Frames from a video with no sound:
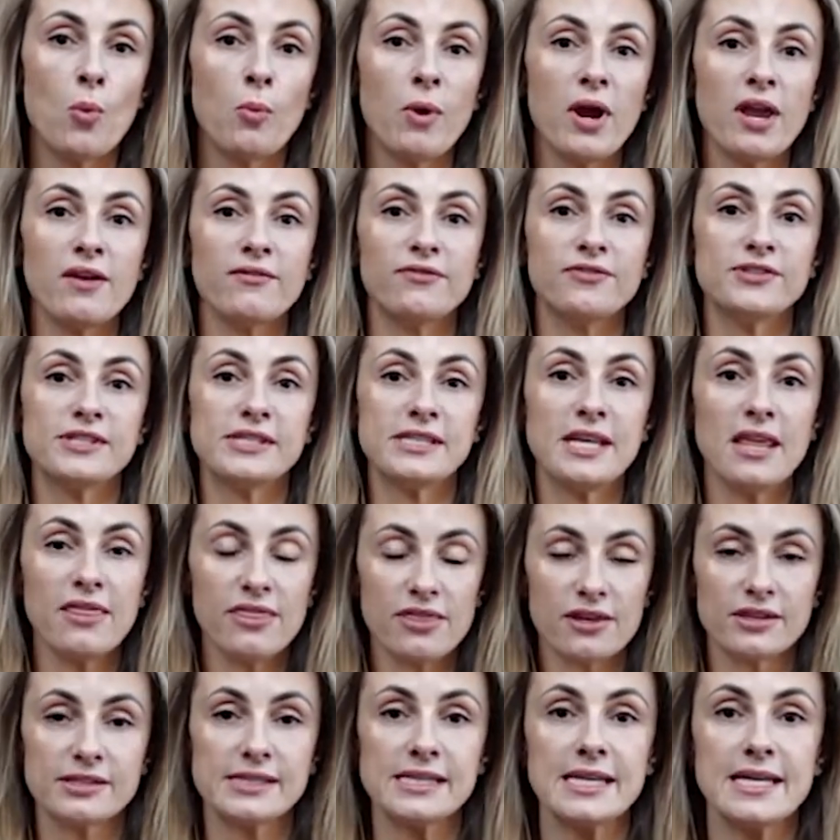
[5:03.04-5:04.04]
with
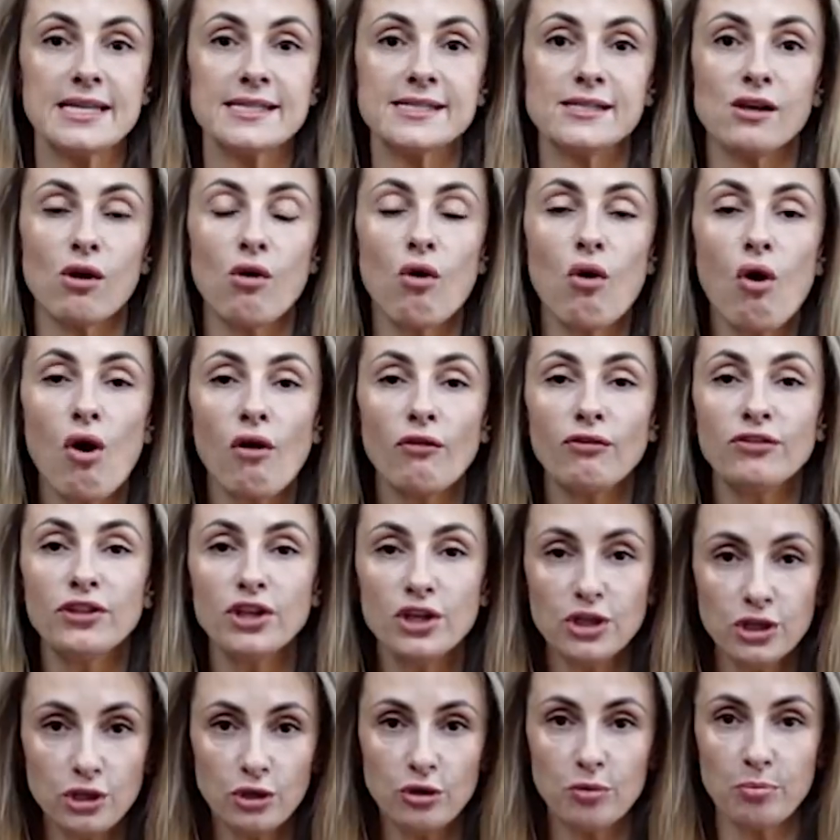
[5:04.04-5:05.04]
synthesis of
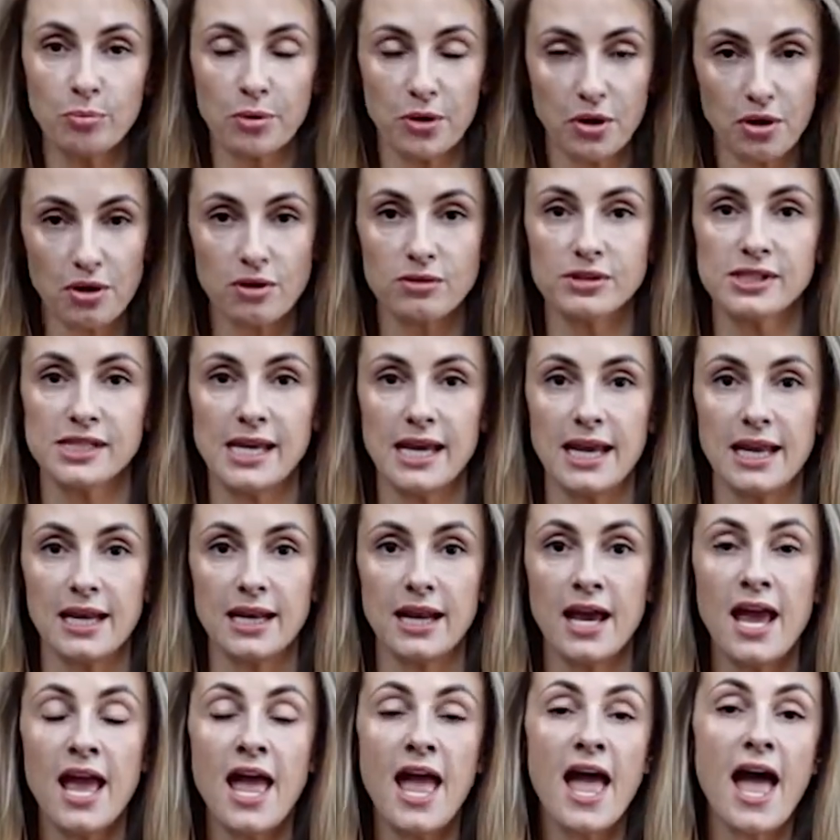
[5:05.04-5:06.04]
the new
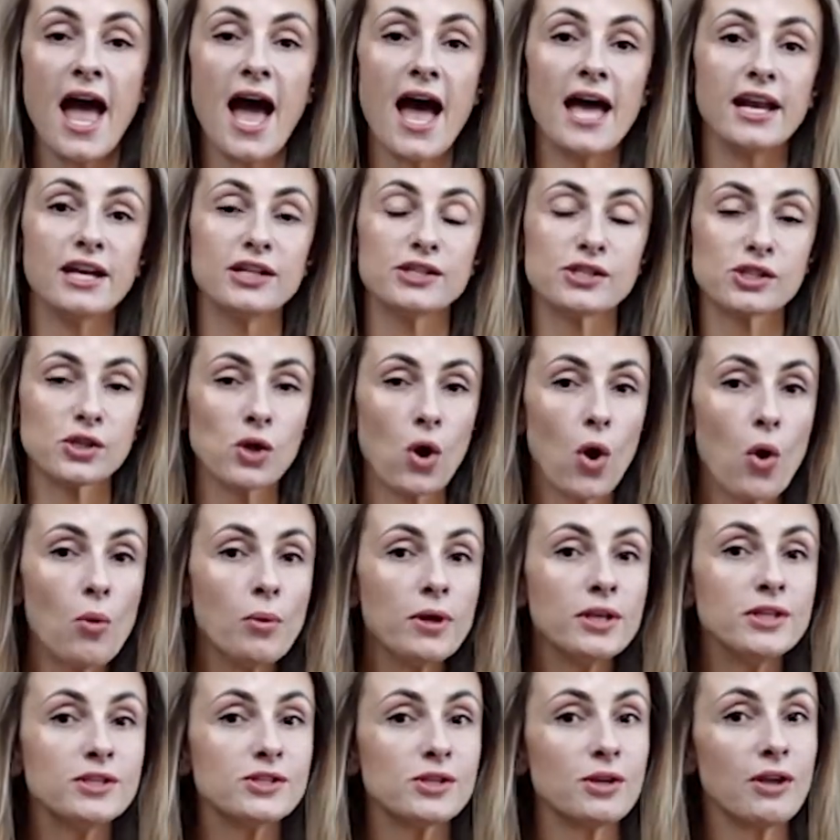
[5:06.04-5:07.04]
protein, and it's
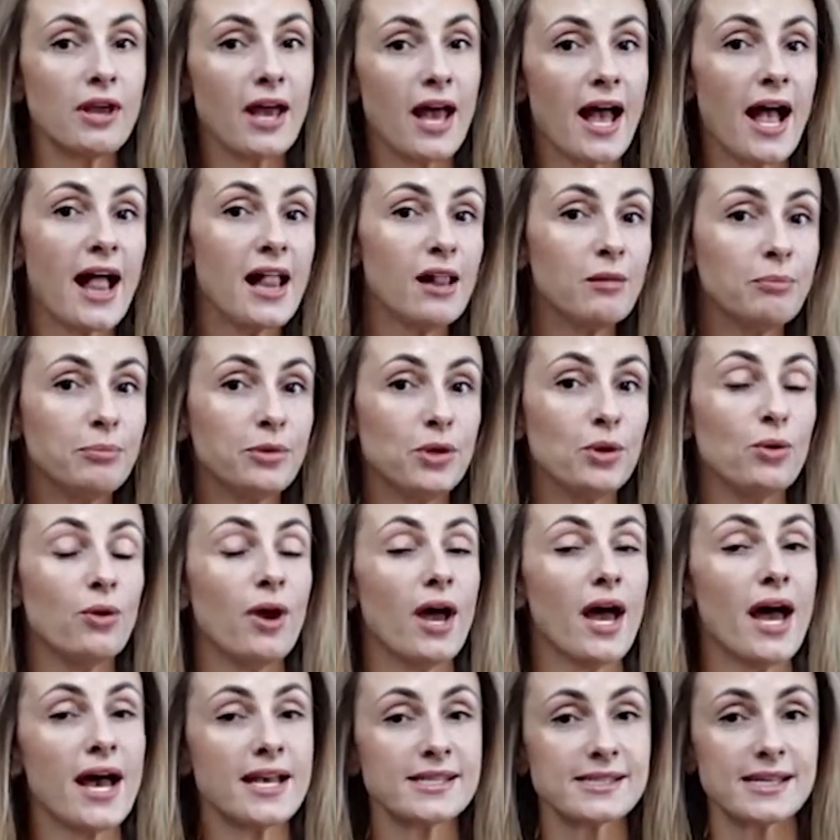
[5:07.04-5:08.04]
going to help
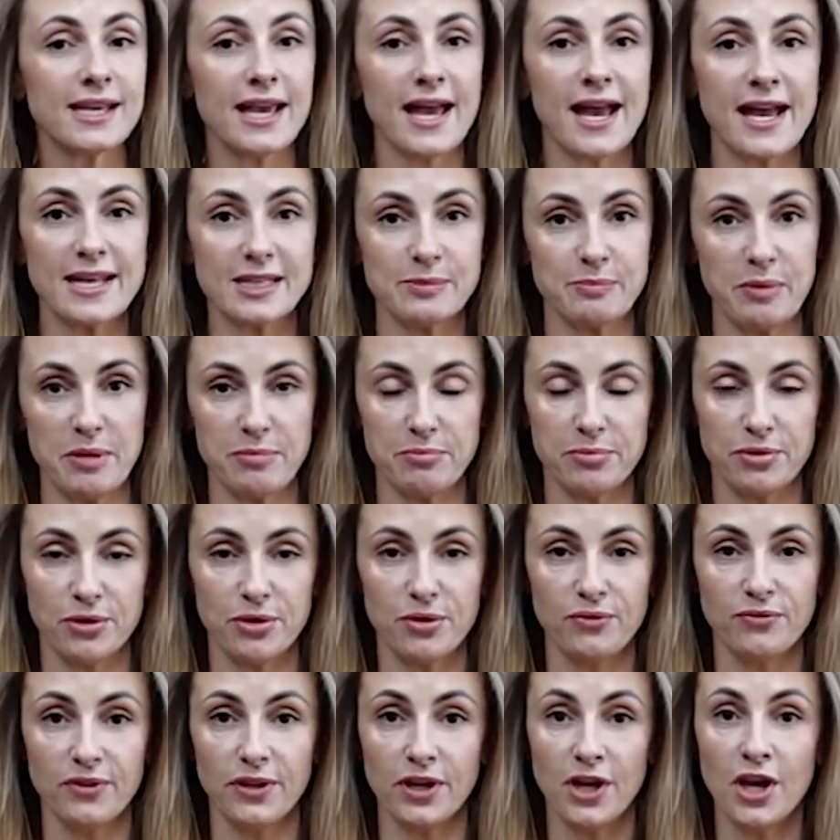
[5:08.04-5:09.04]
you, as it has been
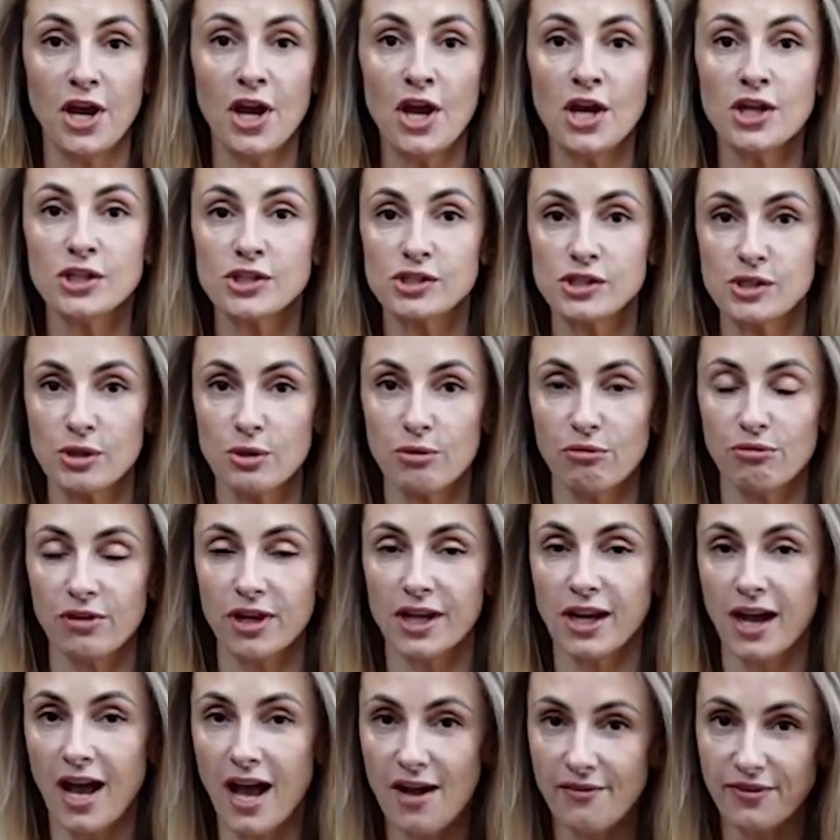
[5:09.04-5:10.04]
proven, to
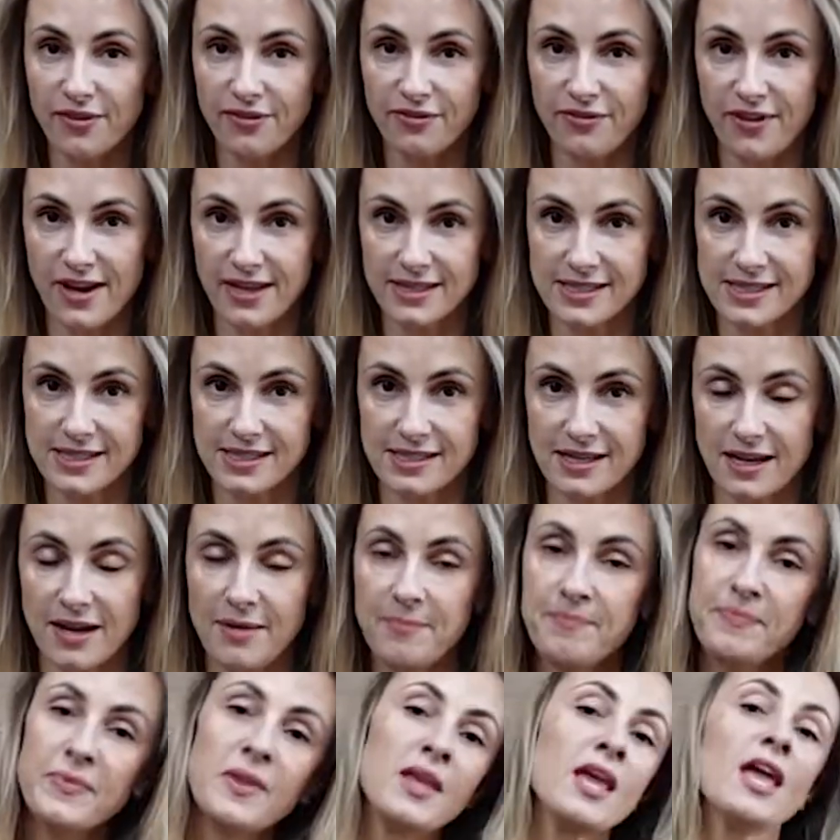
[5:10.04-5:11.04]
recover
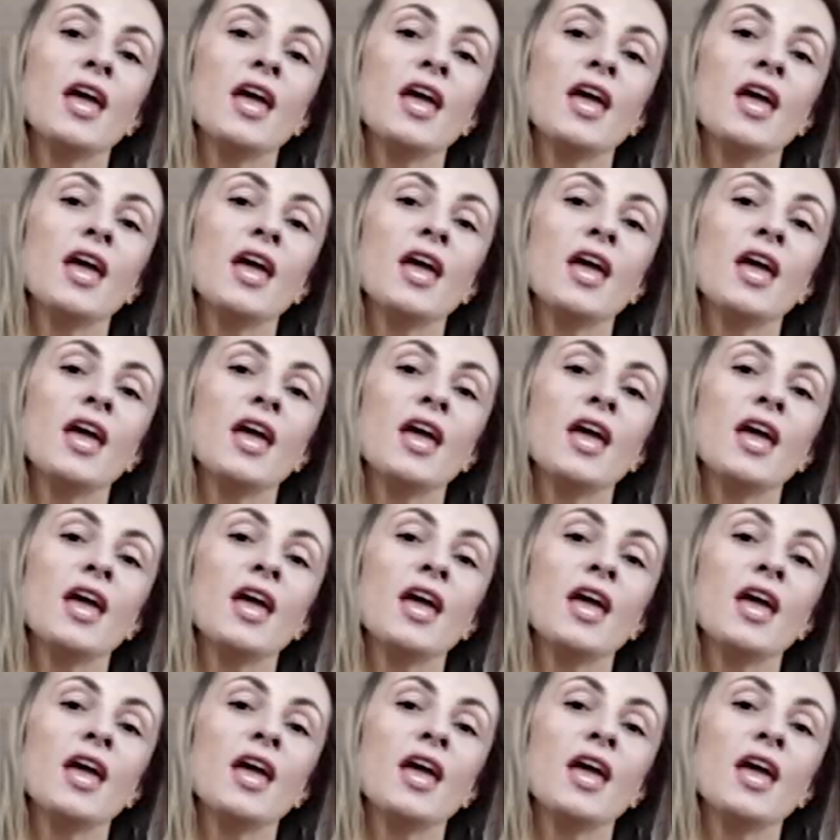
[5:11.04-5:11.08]
faster,